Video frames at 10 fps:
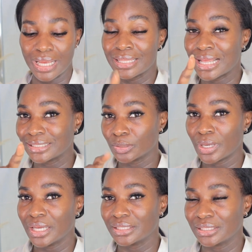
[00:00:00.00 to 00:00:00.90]
and that is
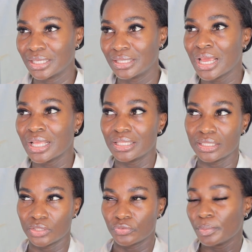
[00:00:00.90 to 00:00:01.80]
why I said
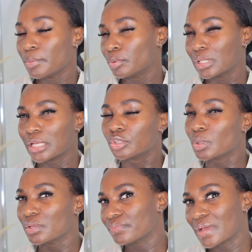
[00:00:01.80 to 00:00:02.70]
this is for people like
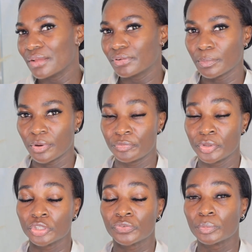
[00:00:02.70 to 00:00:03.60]
25 and above,
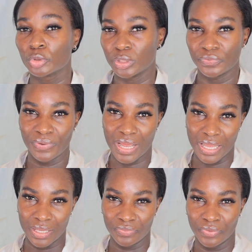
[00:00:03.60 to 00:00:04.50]
because from
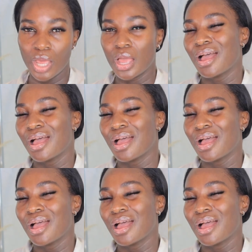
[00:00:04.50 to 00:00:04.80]
25